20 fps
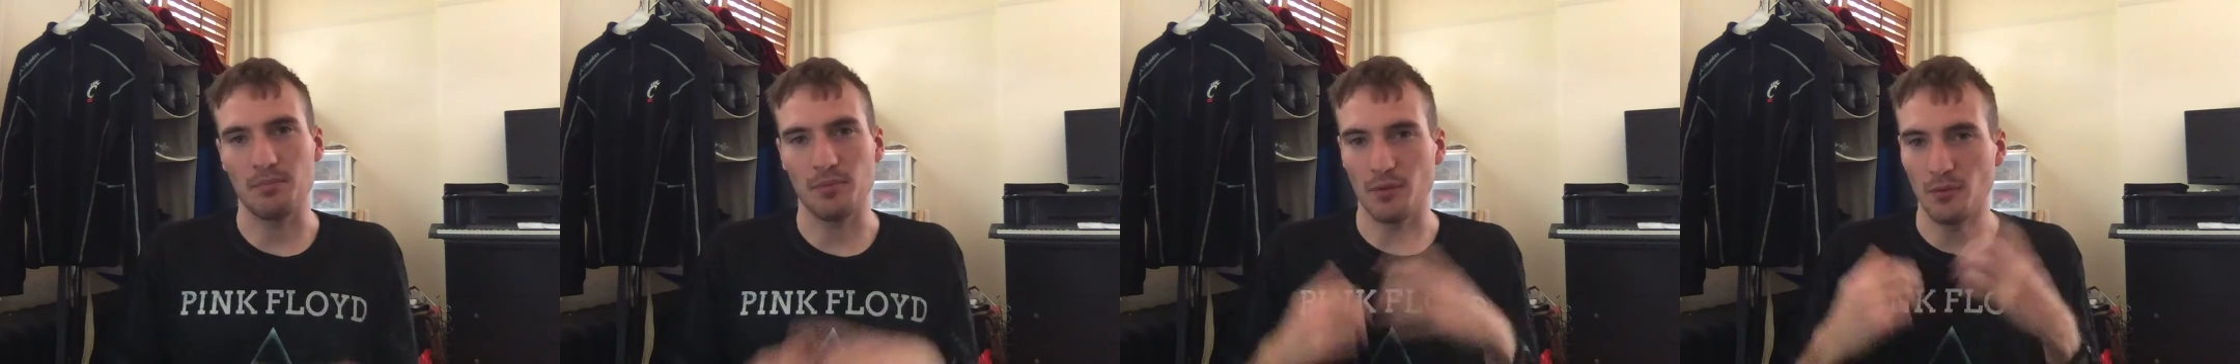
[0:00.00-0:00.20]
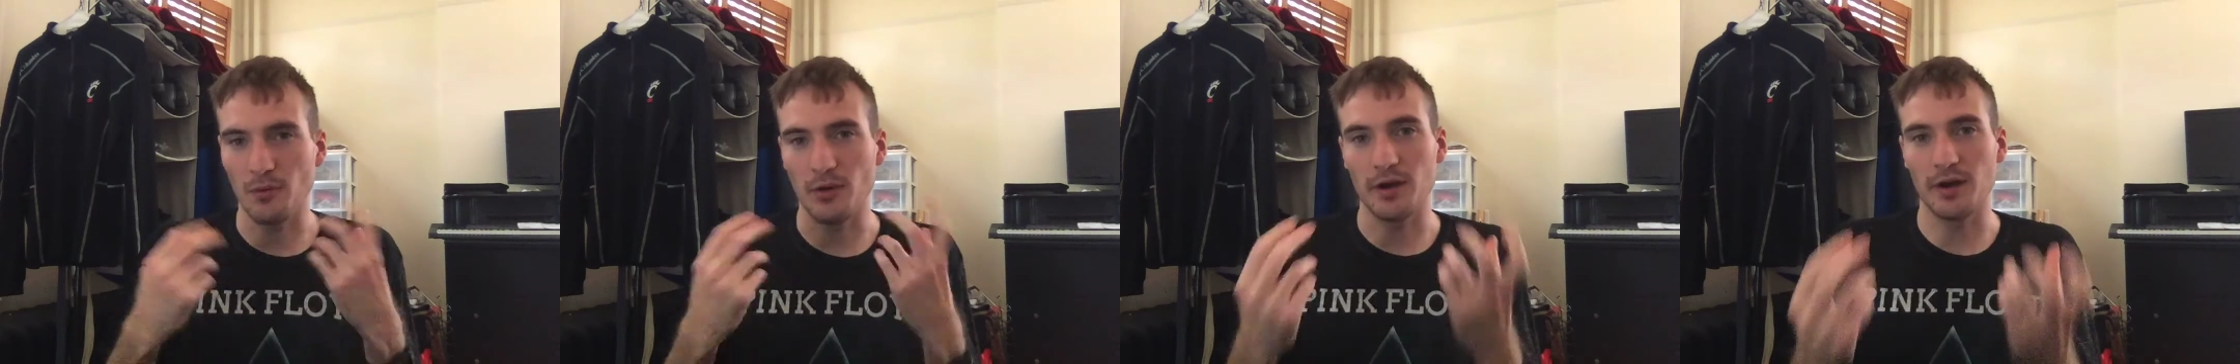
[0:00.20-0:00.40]

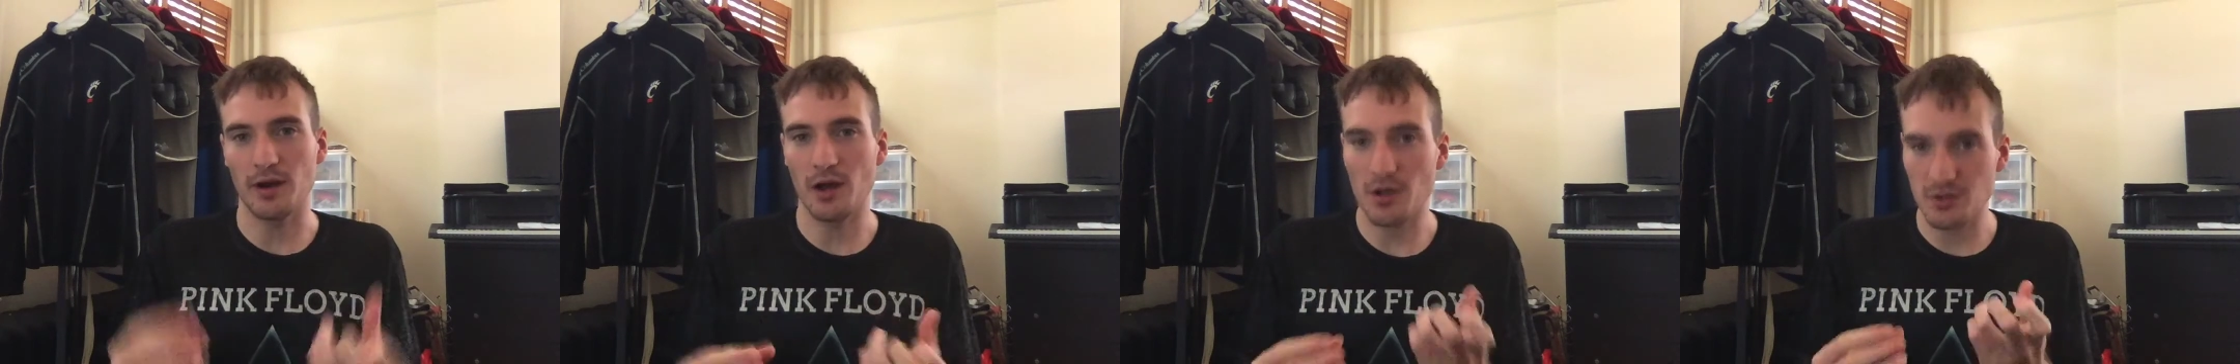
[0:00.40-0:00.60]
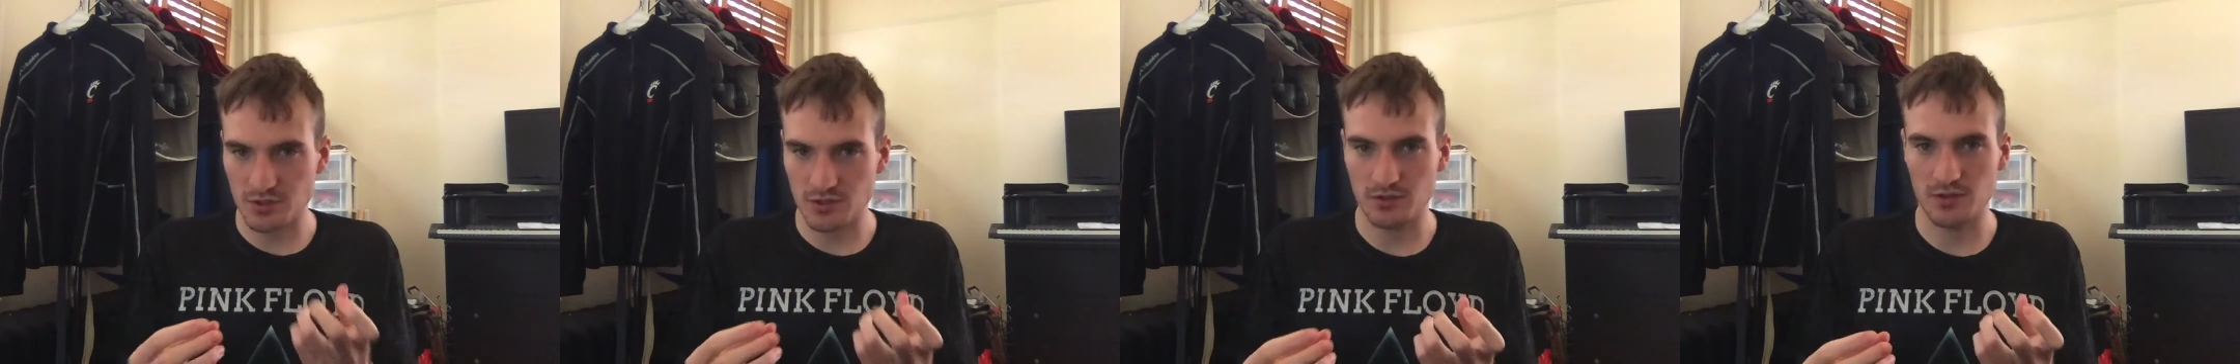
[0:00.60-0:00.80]
But what it
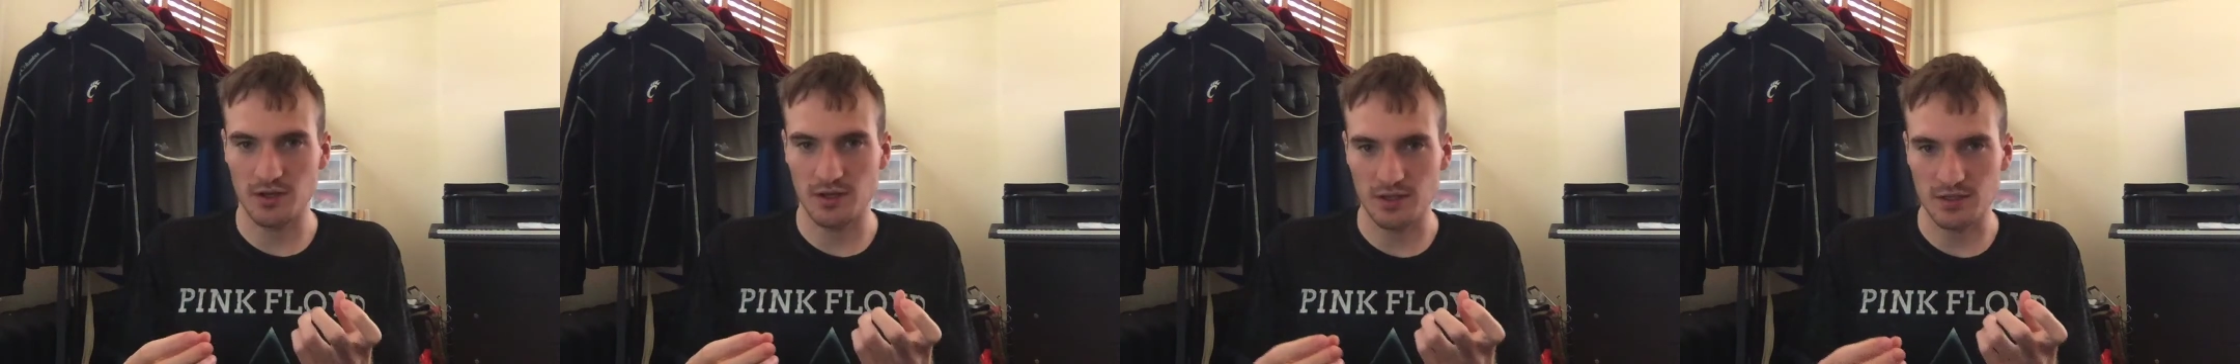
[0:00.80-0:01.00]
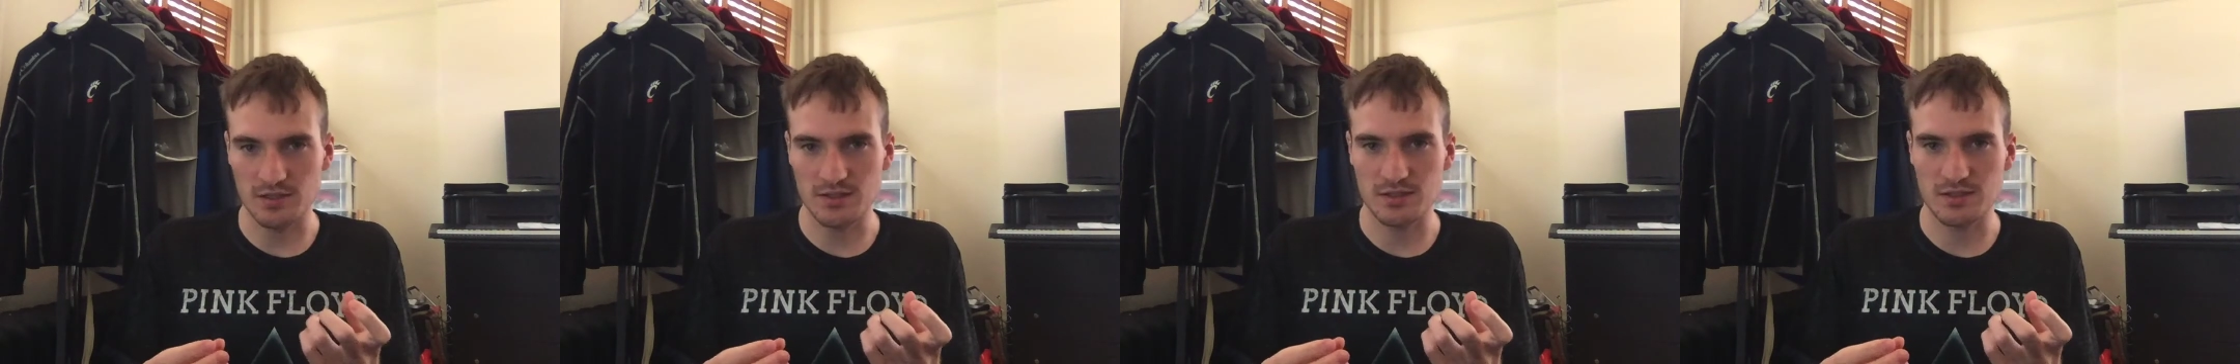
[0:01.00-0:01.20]
also
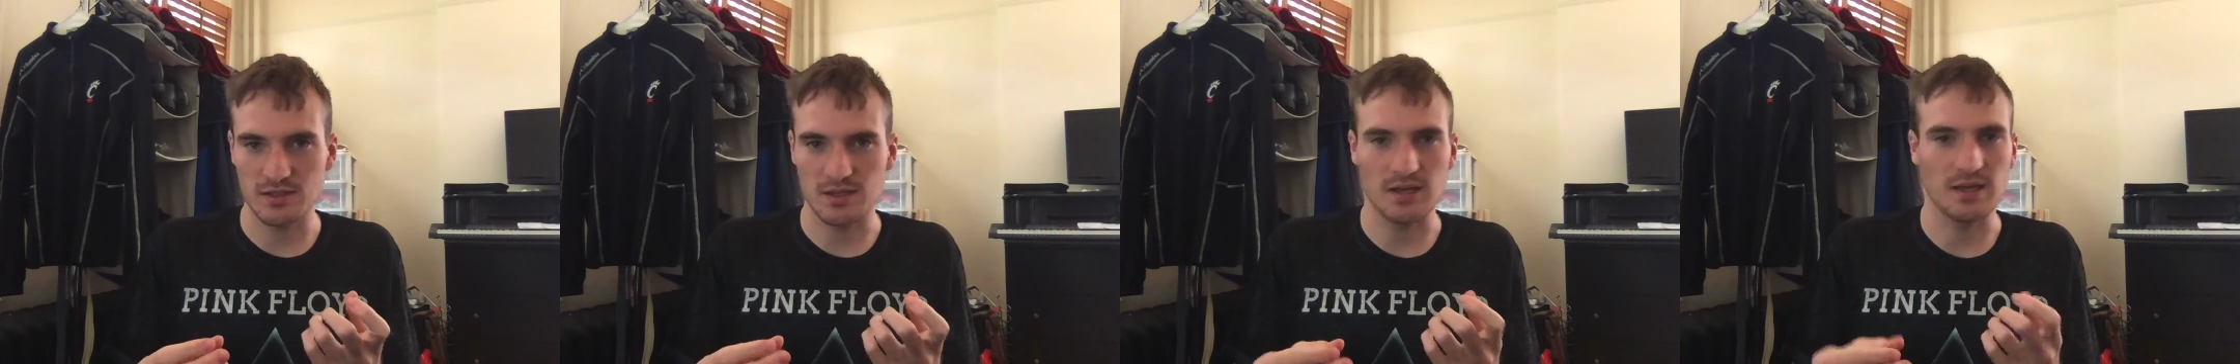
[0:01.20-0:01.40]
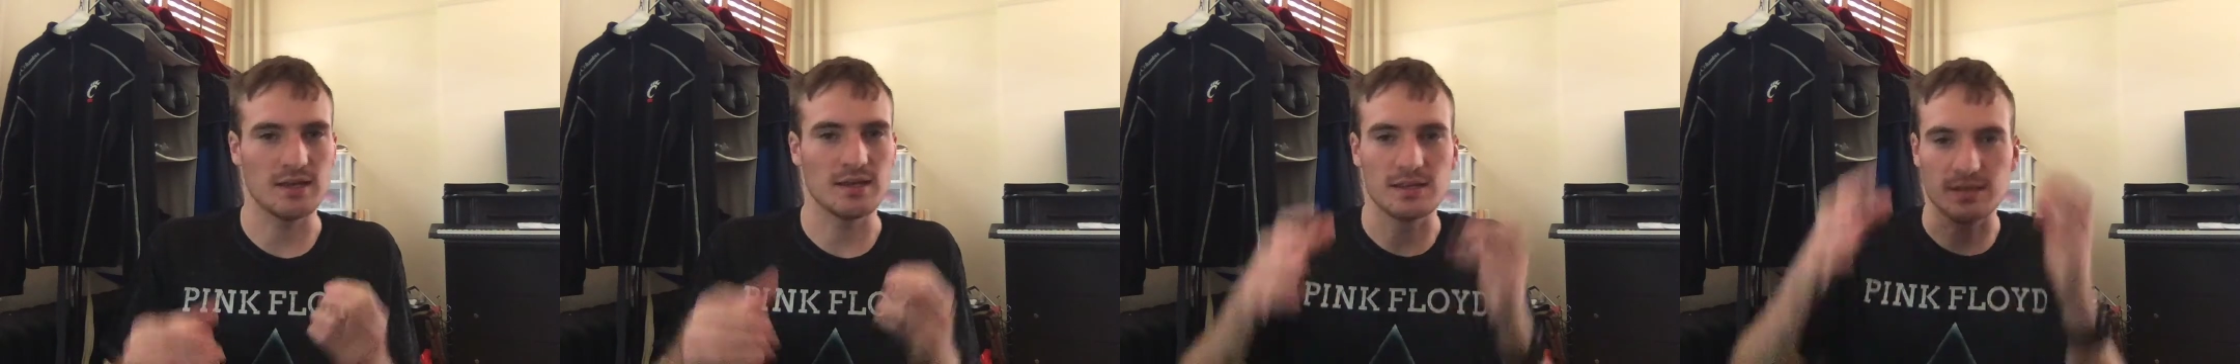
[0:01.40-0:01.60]
does
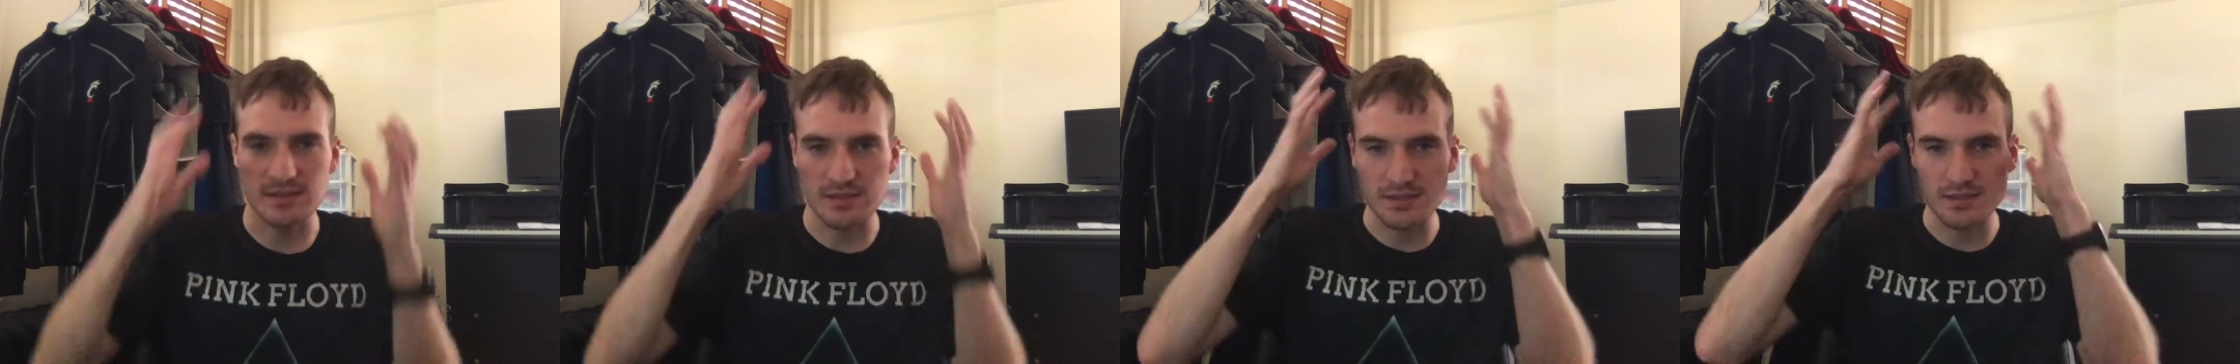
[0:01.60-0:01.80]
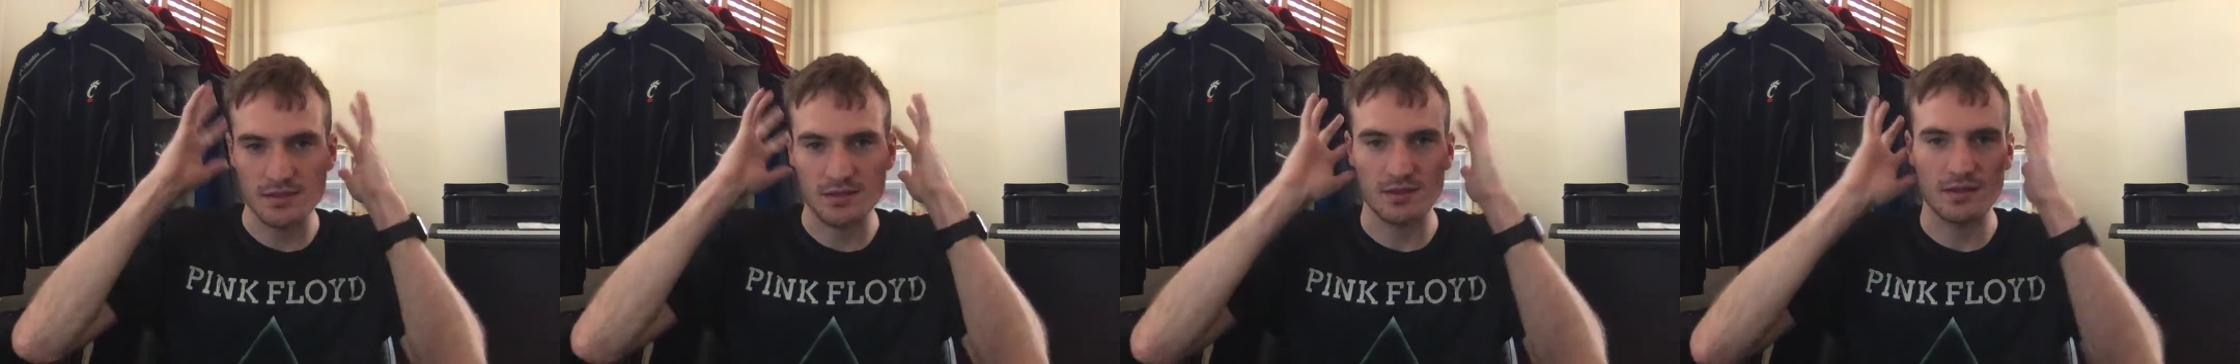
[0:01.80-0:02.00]

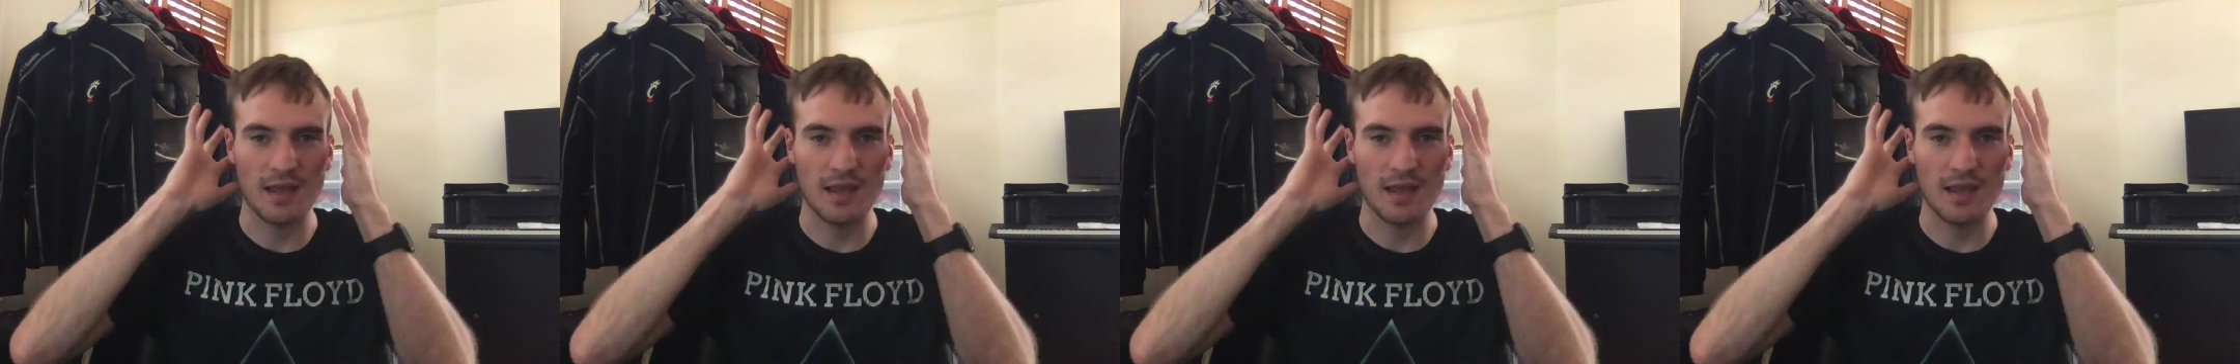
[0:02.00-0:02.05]
is